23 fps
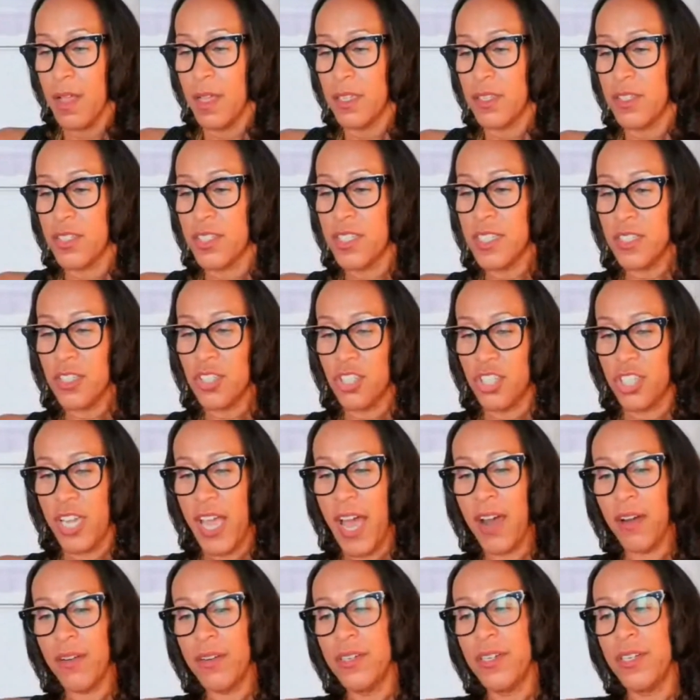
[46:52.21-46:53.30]
Since
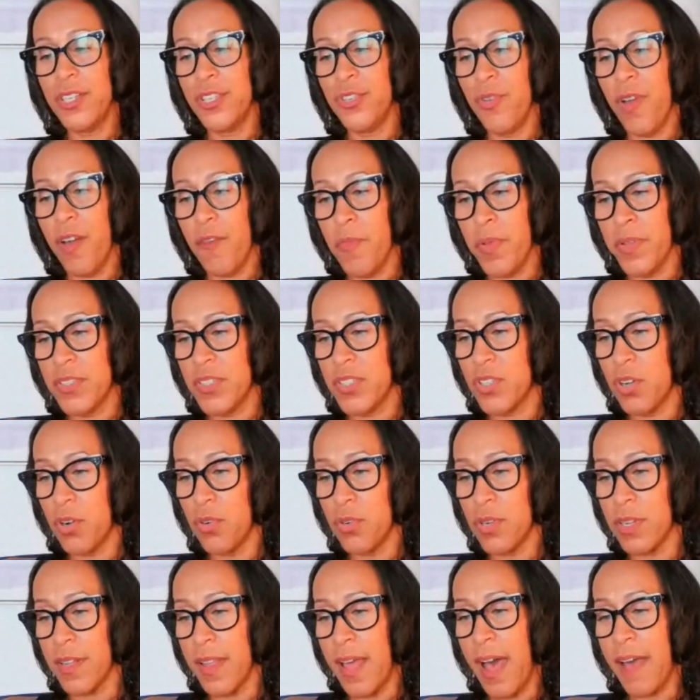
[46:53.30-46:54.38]
childhood, you have been
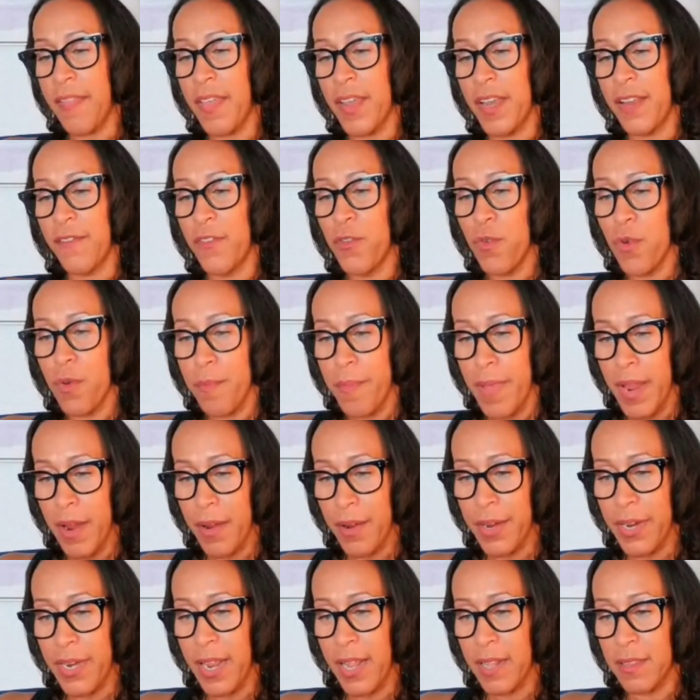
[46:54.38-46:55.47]
sold a lie that if you were
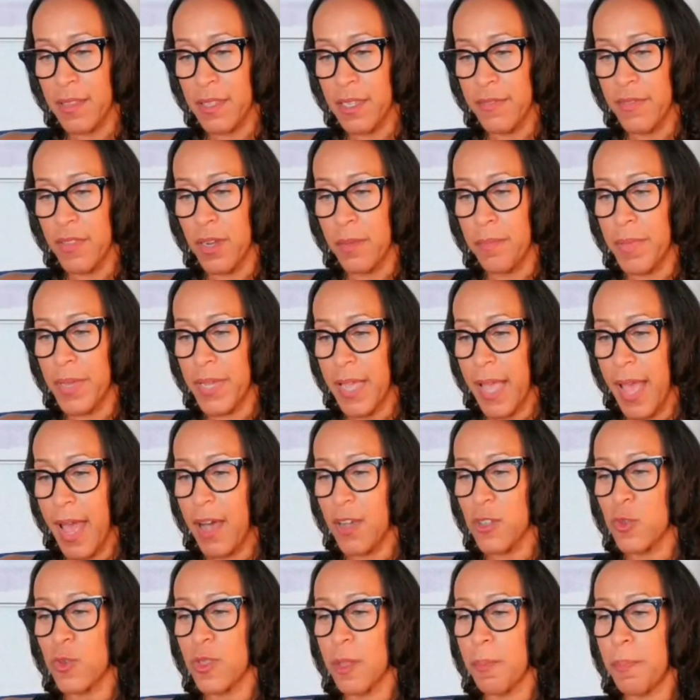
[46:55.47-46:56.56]
married and lived in a big
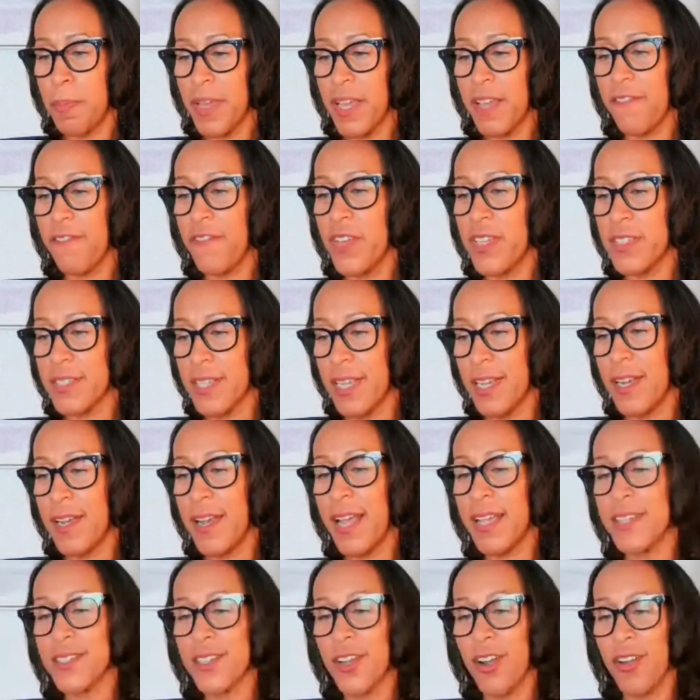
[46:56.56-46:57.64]
house with a picket fence and a
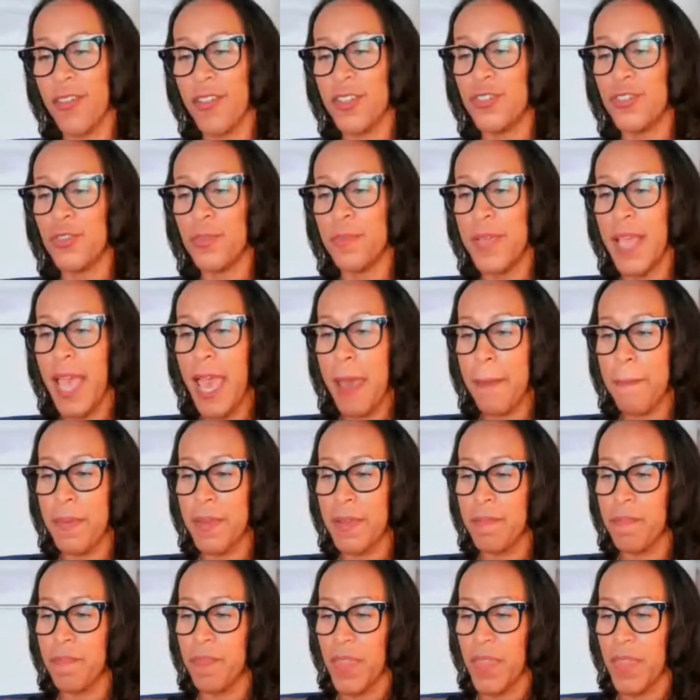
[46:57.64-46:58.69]
nice car, that you'll be happy.